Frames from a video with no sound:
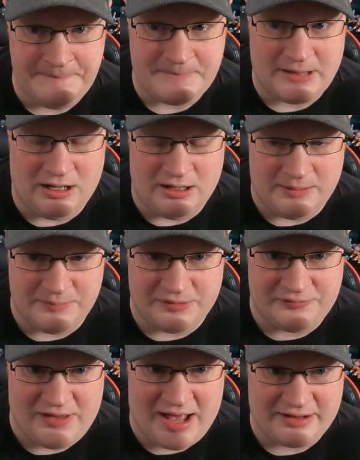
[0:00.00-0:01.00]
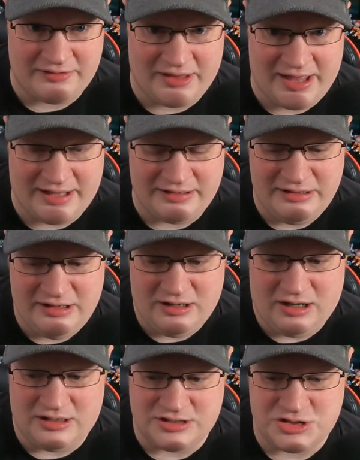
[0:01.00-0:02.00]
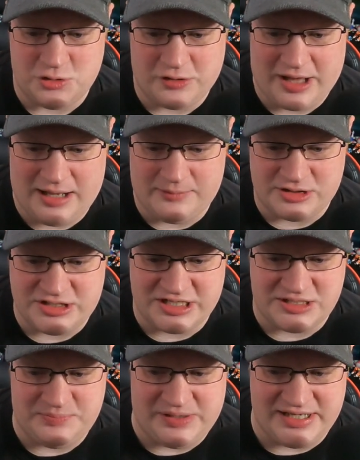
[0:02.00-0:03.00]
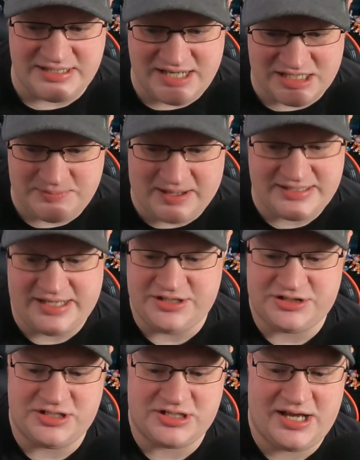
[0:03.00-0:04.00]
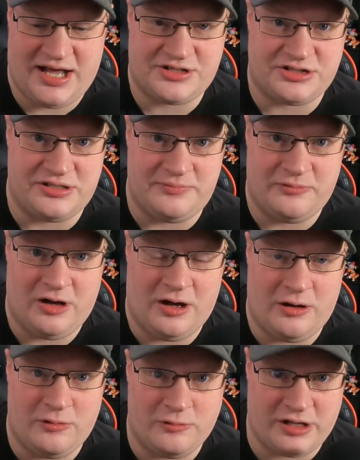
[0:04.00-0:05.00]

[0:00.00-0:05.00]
Um, the fact that uh, Soul Calibur six beat its expectations and actually uh,